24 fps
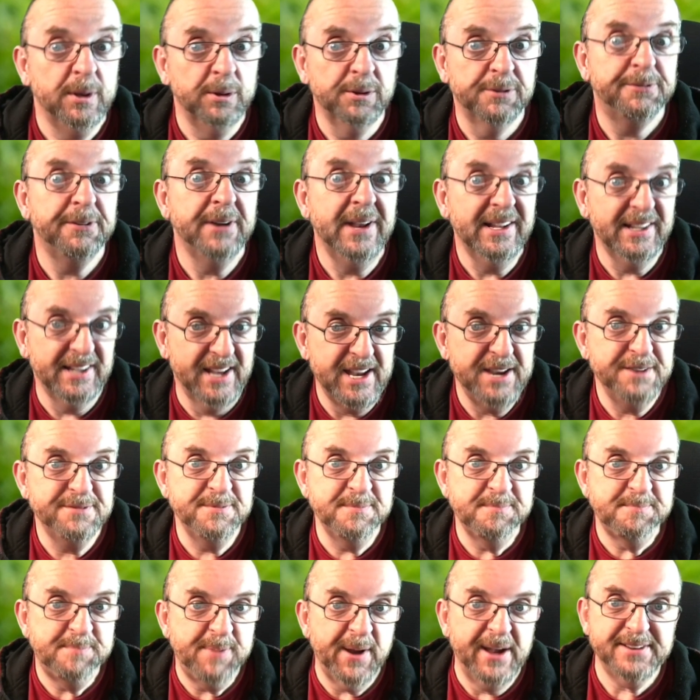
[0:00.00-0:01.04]
You'll feel
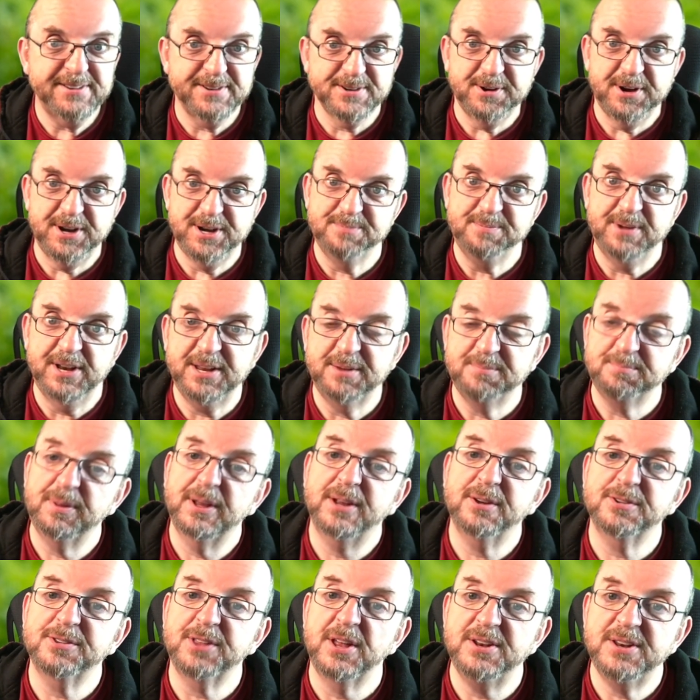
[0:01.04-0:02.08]
even better in a minute
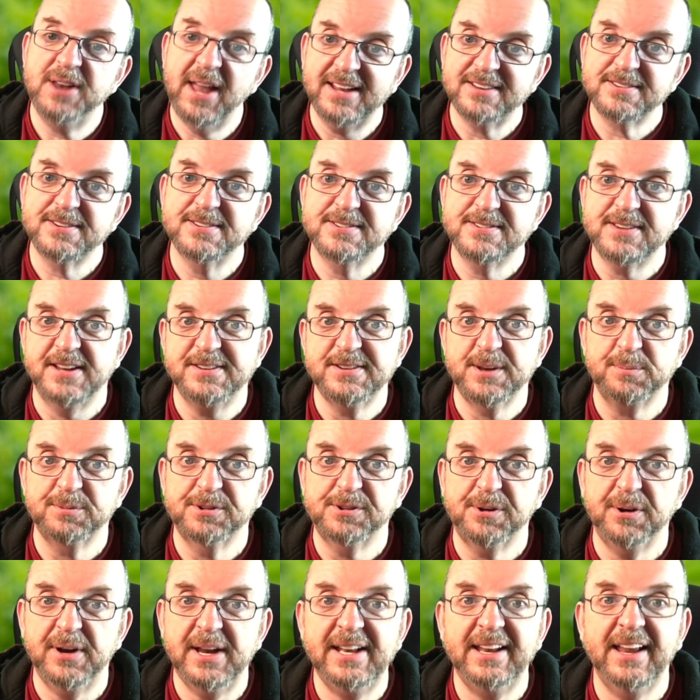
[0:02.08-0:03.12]
because the next setup
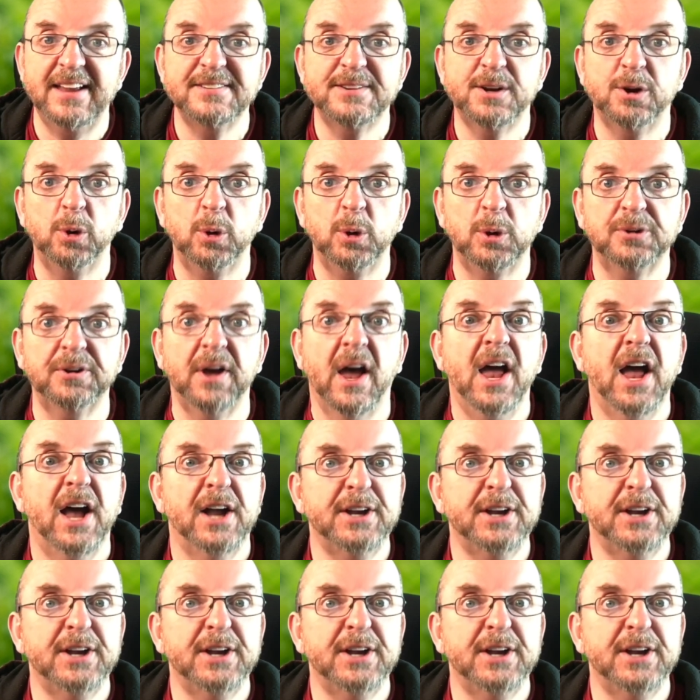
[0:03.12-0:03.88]
screen is called